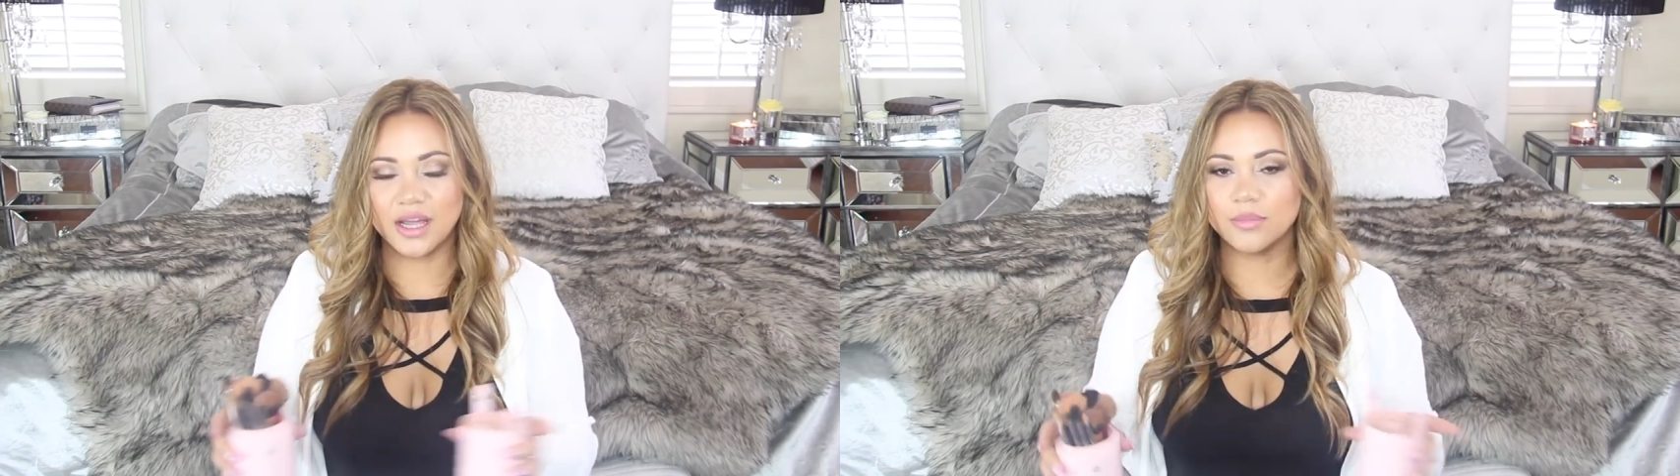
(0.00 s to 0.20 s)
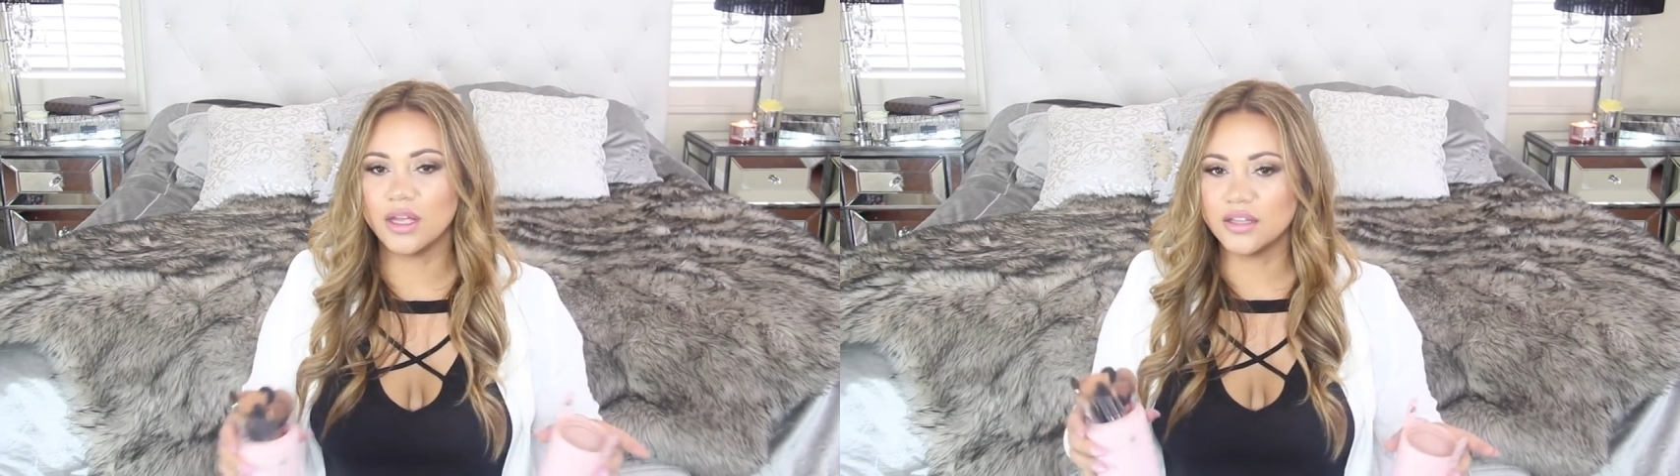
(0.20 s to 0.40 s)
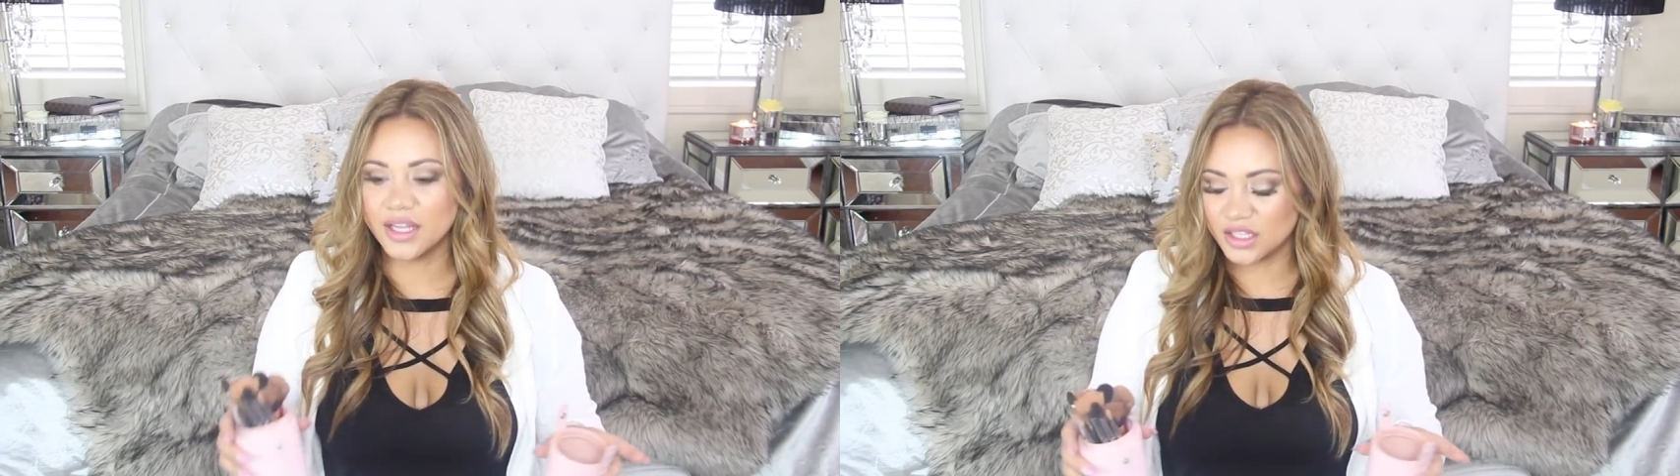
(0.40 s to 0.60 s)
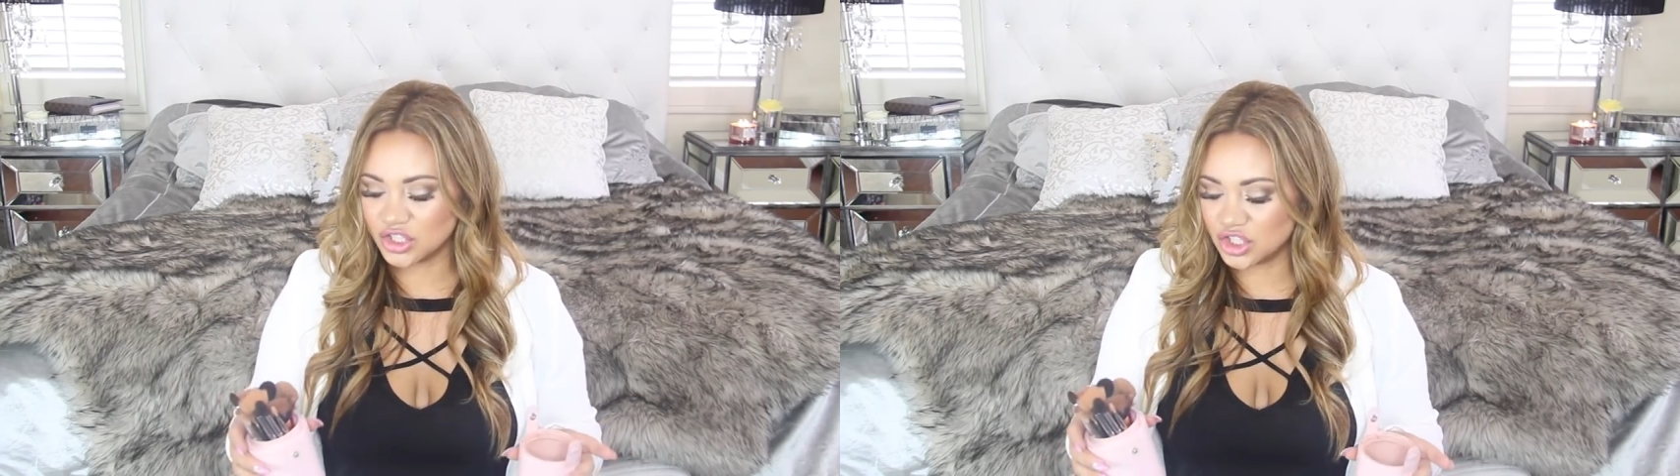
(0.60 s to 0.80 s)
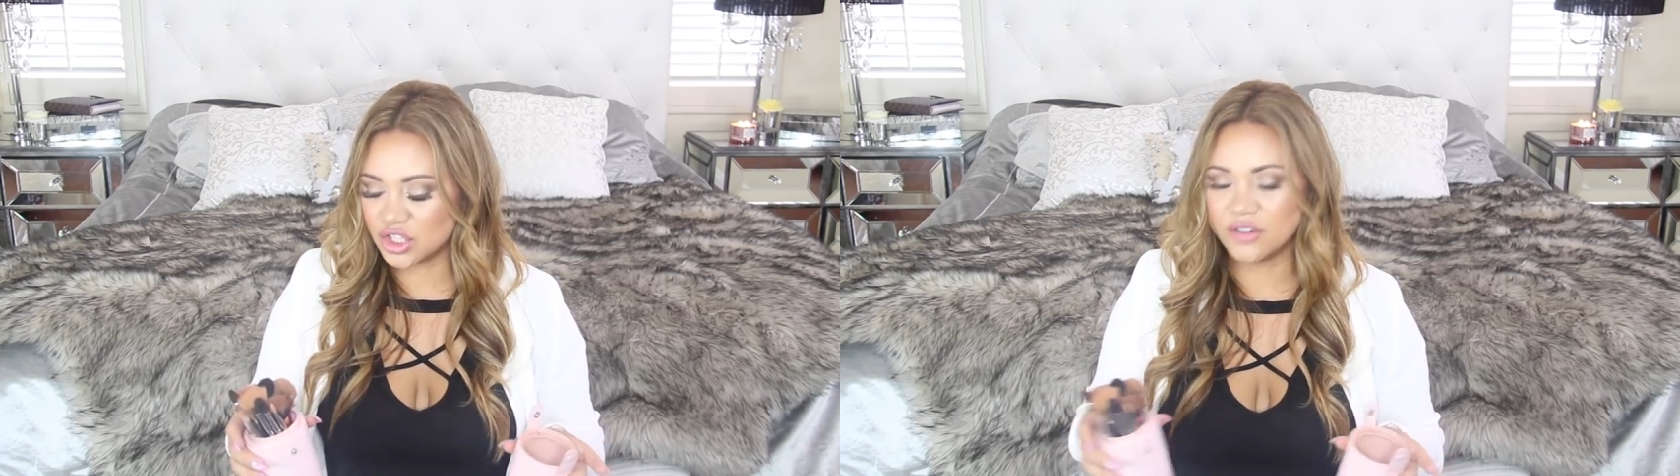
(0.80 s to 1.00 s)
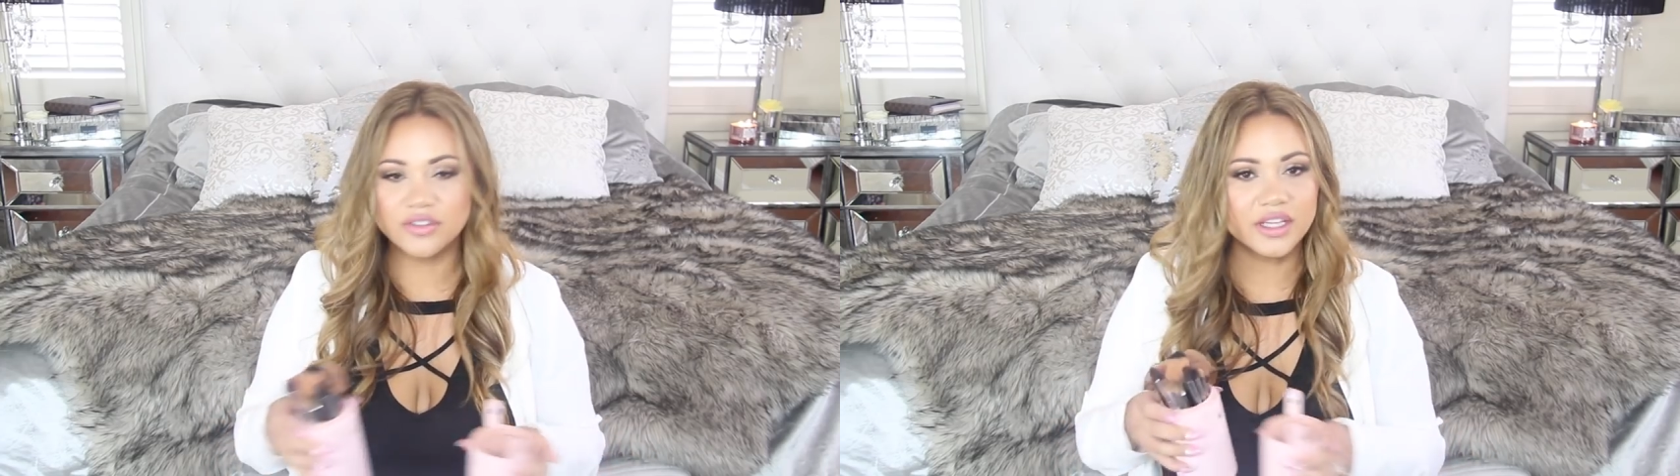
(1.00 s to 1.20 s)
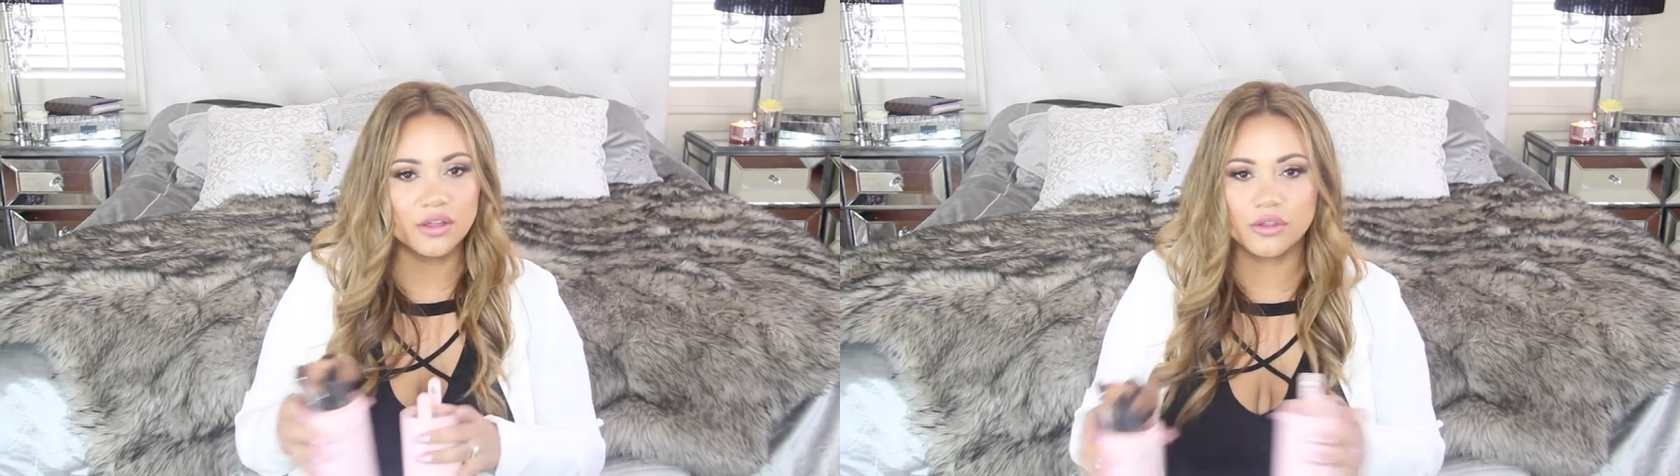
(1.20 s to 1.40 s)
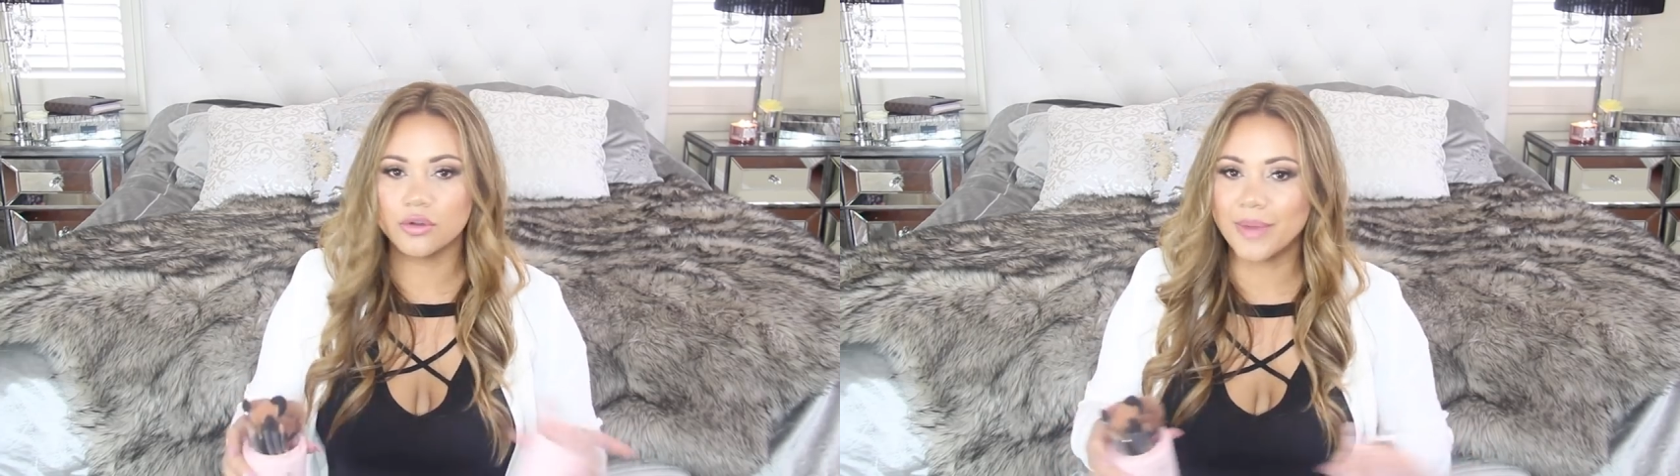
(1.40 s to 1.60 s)
I'm not like
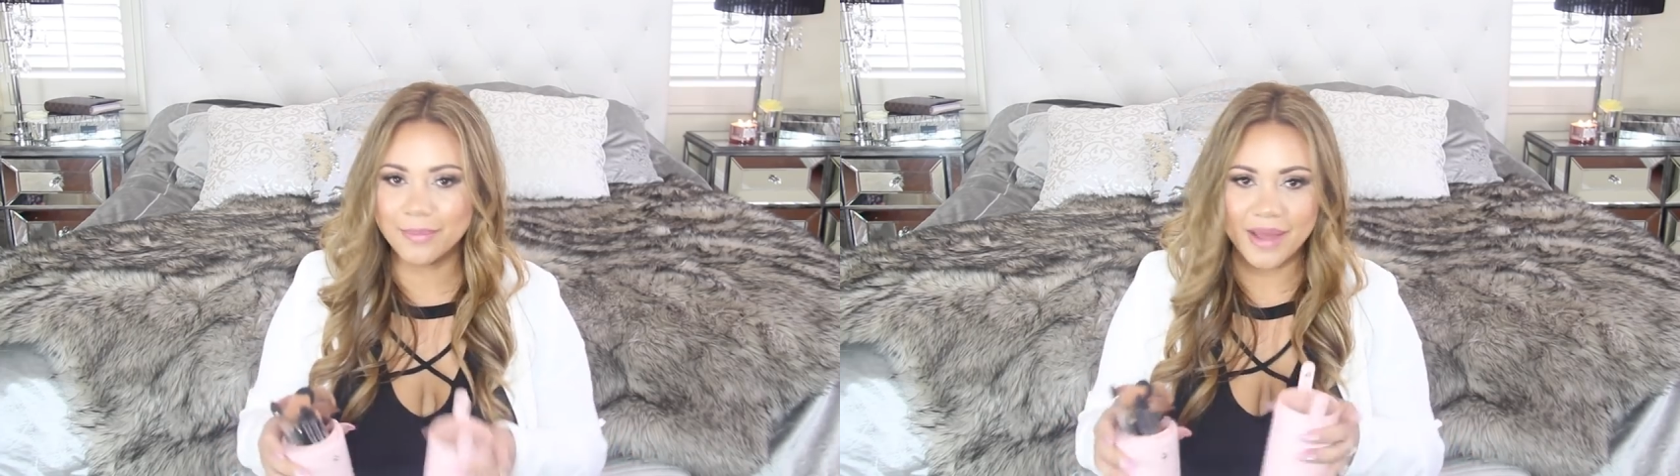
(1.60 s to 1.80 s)
shoveling through my